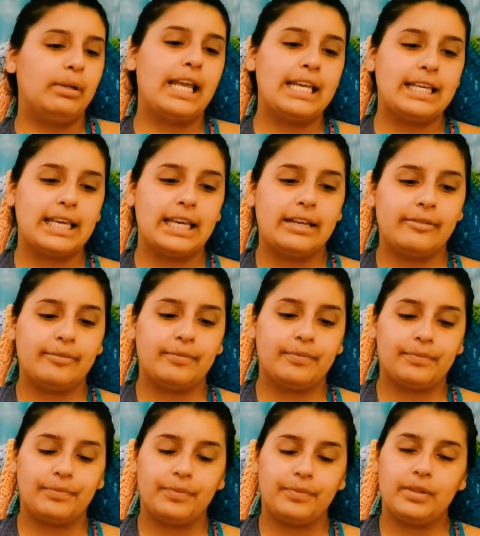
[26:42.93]
blanket.
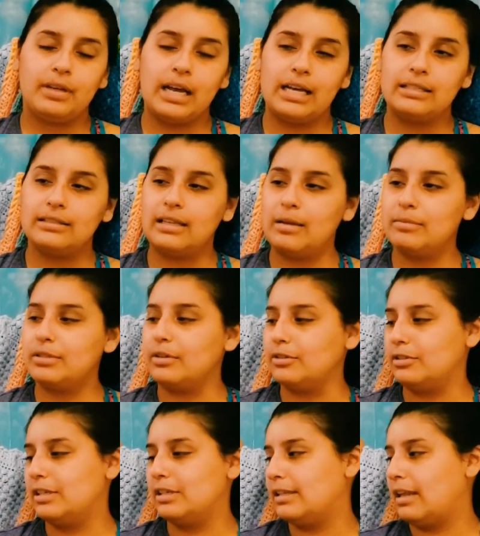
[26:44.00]
You guys, I'm so
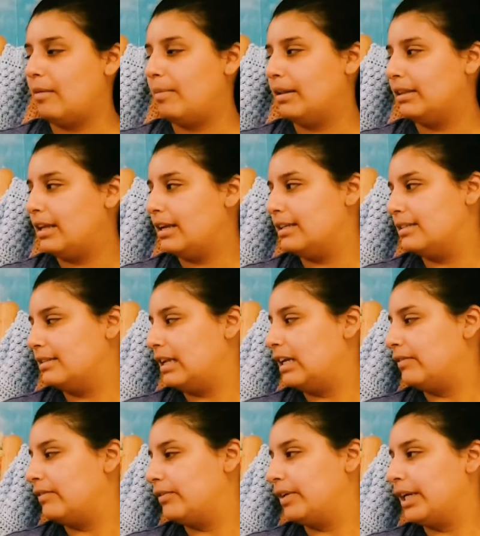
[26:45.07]
stressed out about that. It's
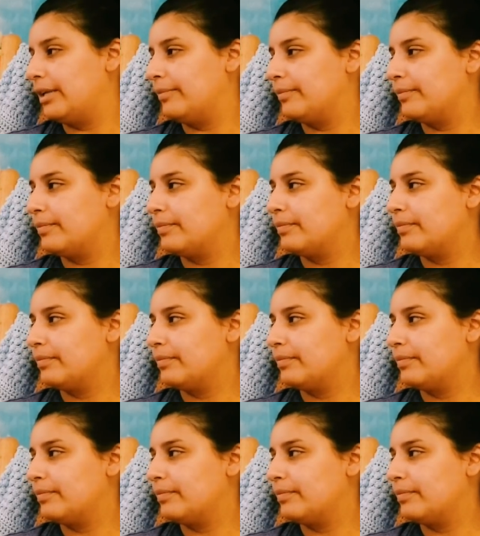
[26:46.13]
not even funny.